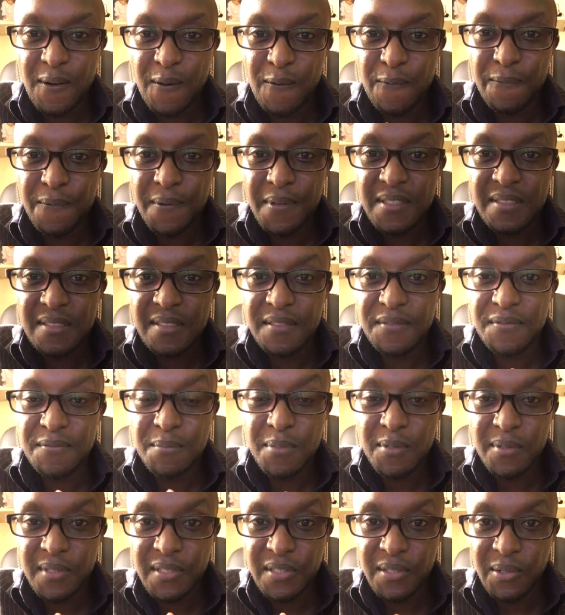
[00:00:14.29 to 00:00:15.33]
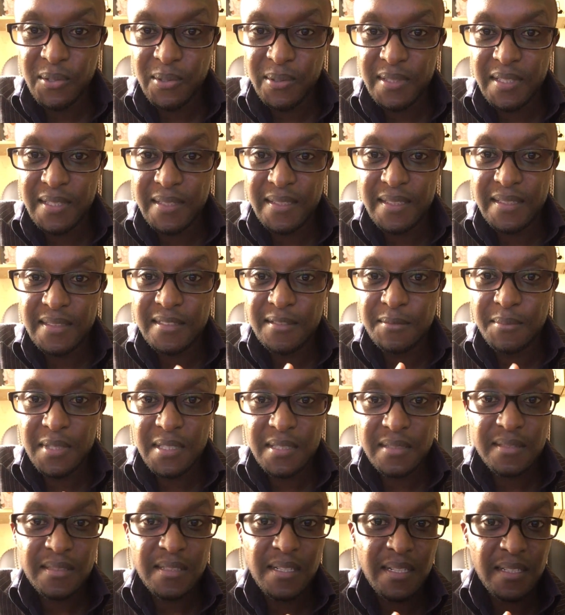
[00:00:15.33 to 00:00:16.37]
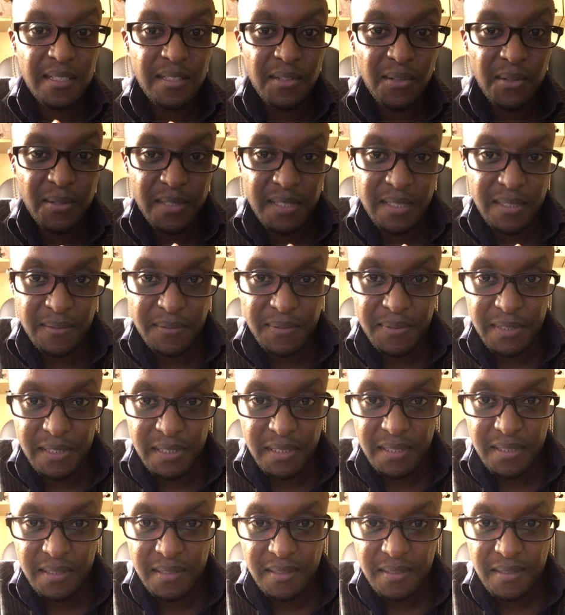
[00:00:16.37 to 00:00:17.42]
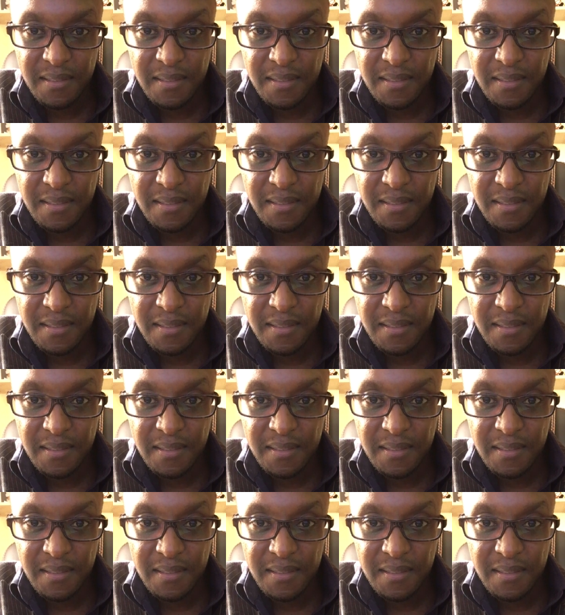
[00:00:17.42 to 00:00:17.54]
offensive body odor that smells like rotten fish.